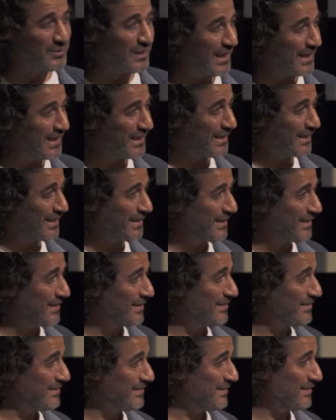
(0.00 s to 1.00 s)
like
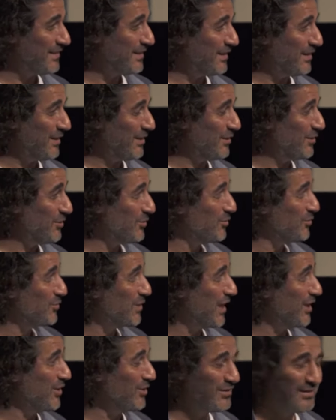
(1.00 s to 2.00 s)
you
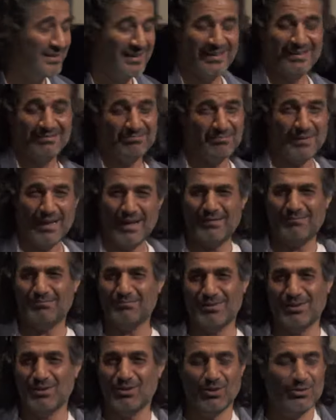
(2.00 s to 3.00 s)
can,
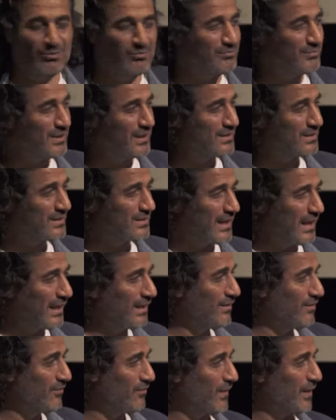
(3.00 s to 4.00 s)
it's
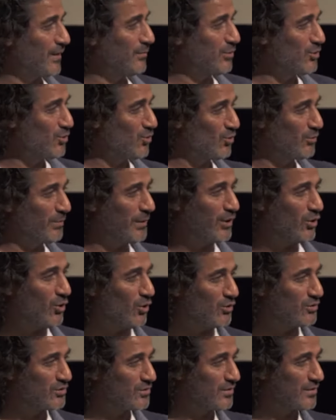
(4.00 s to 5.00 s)
like the film should be
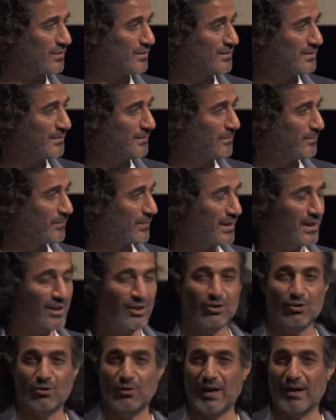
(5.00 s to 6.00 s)
yours. Mm-hmm.
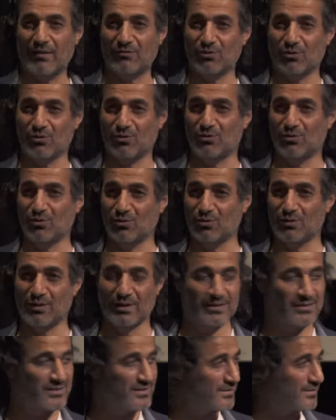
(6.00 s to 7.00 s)
You have to do
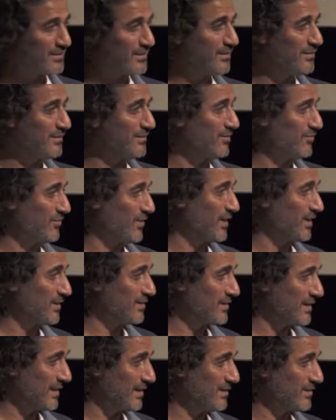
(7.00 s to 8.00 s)
this, the difficult
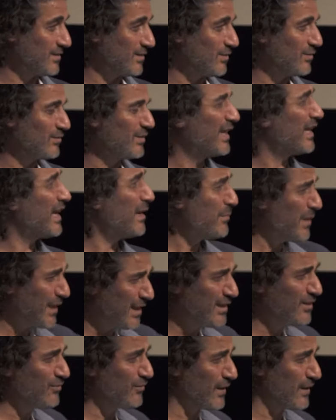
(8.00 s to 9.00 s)
scenes. So there are
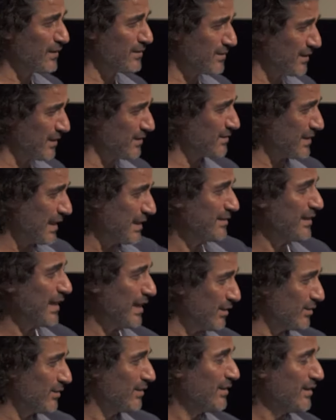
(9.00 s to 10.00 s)
many difficult scenes that
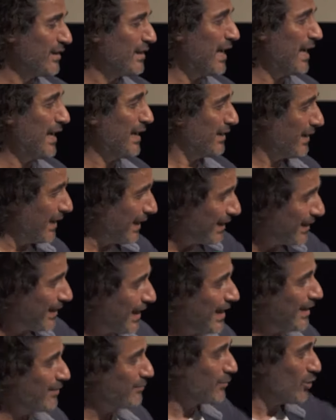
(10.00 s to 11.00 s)
I in the end
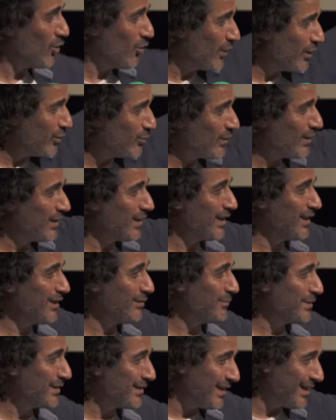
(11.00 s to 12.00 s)
I am going with
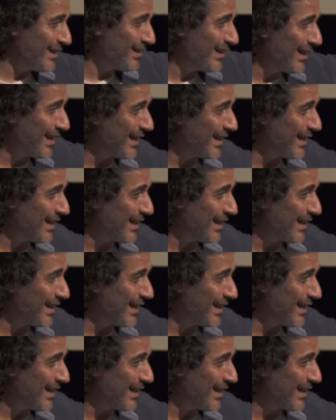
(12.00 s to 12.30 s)
them, and then